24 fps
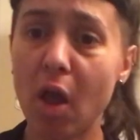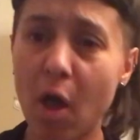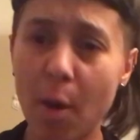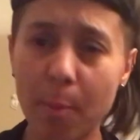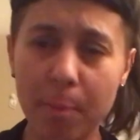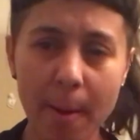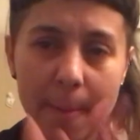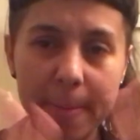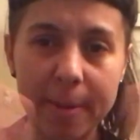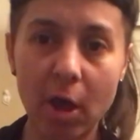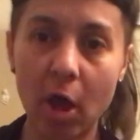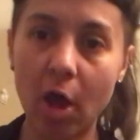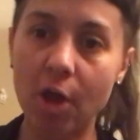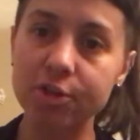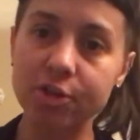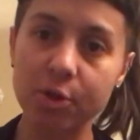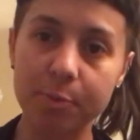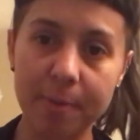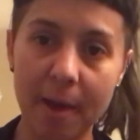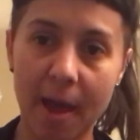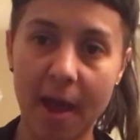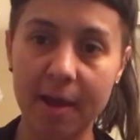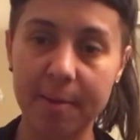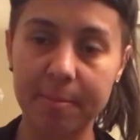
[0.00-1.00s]
I'll probably
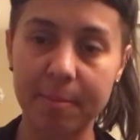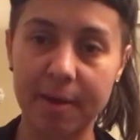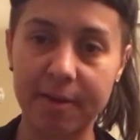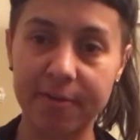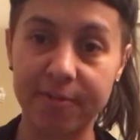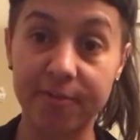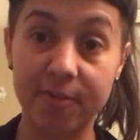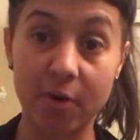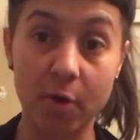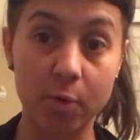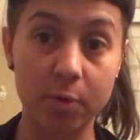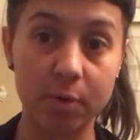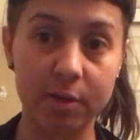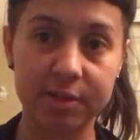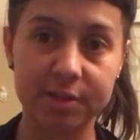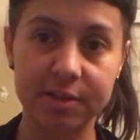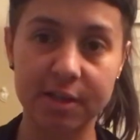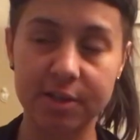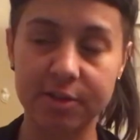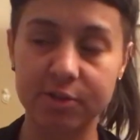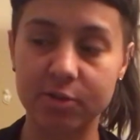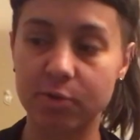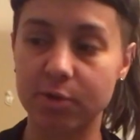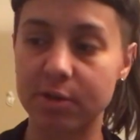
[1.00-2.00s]
also pack my phone
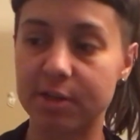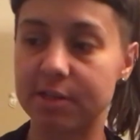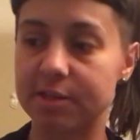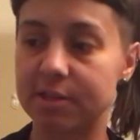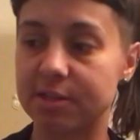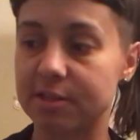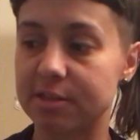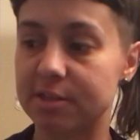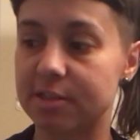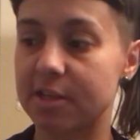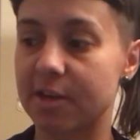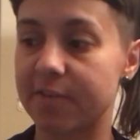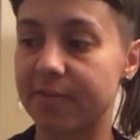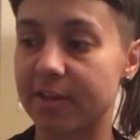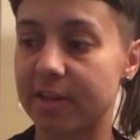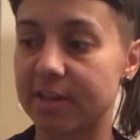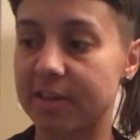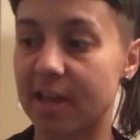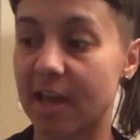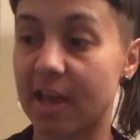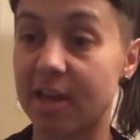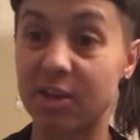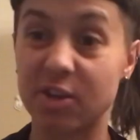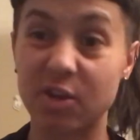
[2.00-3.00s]
accessories and stuff
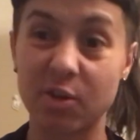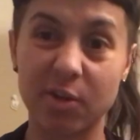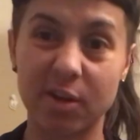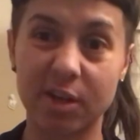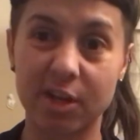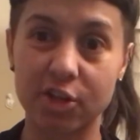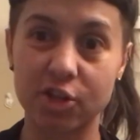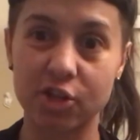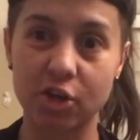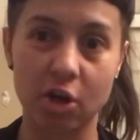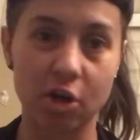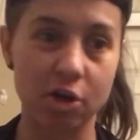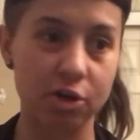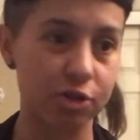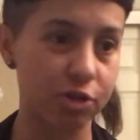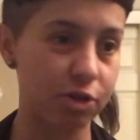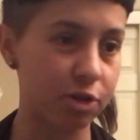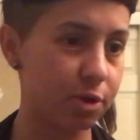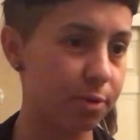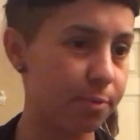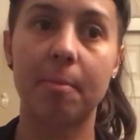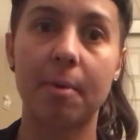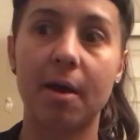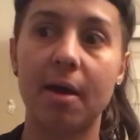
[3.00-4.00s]
like that, you know, like a charger,